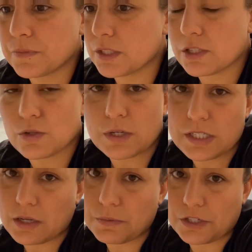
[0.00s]
the stories
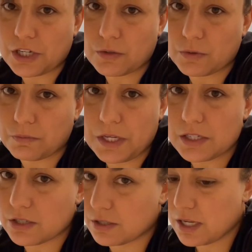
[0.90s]
that have been shared with me,
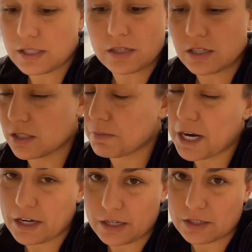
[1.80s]
it's an
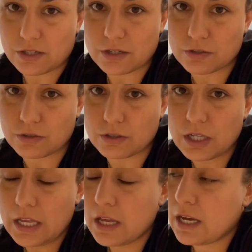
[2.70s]
inspiring circle.
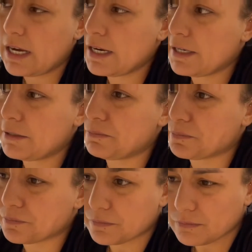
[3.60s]

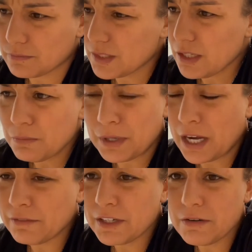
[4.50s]
But
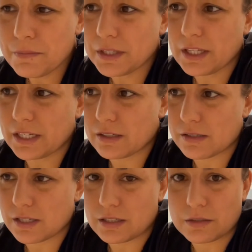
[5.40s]
I've never been like
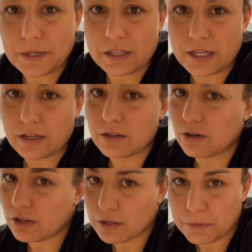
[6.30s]
concerned about like
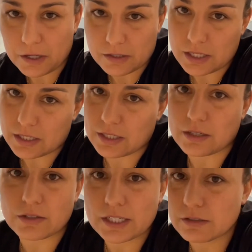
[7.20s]
all the politics. I
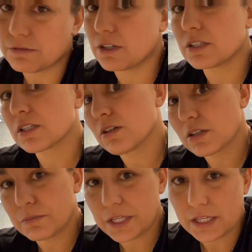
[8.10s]
don't like to fall into all the
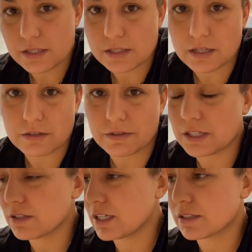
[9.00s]
media stuff. I
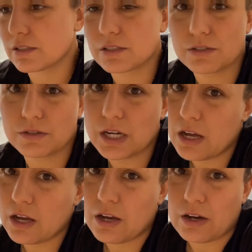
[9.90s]
don't like to do
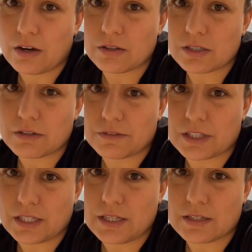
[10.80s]
all the different
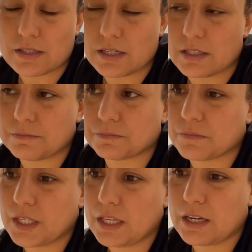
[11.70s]
things. And,
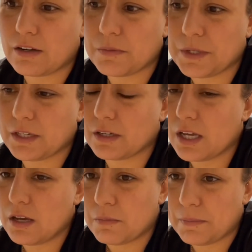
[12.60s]

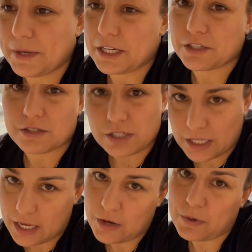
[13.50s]
my manager's like,
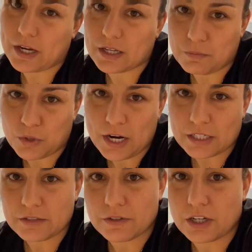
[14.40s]
hey, we got to get more
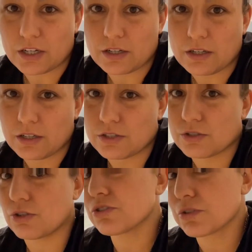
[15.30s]
active on
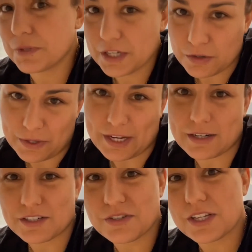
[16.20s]
social media. We got to
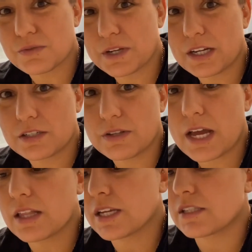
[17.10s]
do this. We got to do
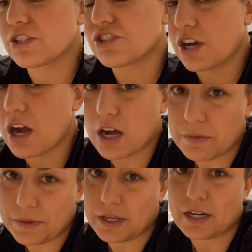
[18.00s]
that. Like, it's a
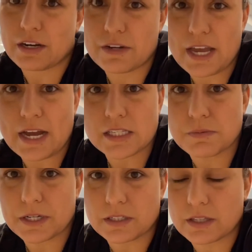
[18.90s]
job in every
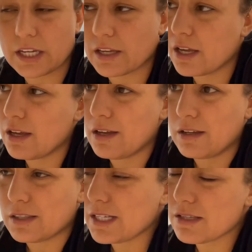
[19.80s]
aspect. And like,
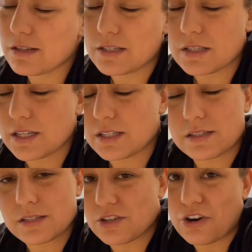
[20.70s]
that's honestly like
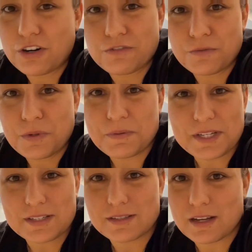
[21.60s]
just hard for me
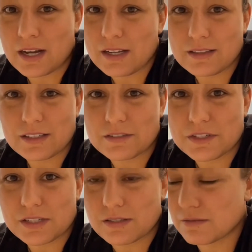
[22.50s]
because I love
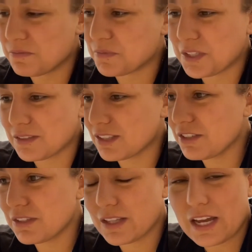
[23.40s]
just
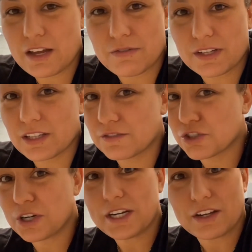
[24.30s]
living life. I love
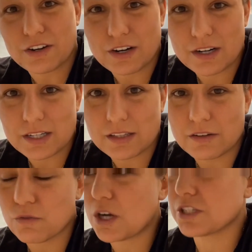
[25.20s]
training hard. I love watching